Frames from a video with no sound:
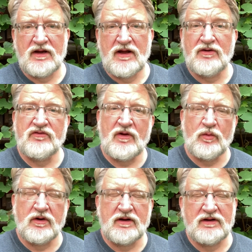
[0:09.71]
How does that
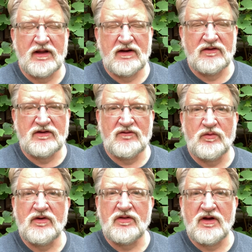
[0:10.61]
work, and
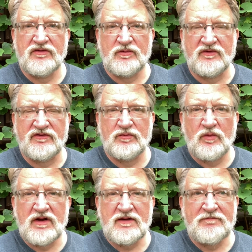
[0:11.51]
what are the consequences? What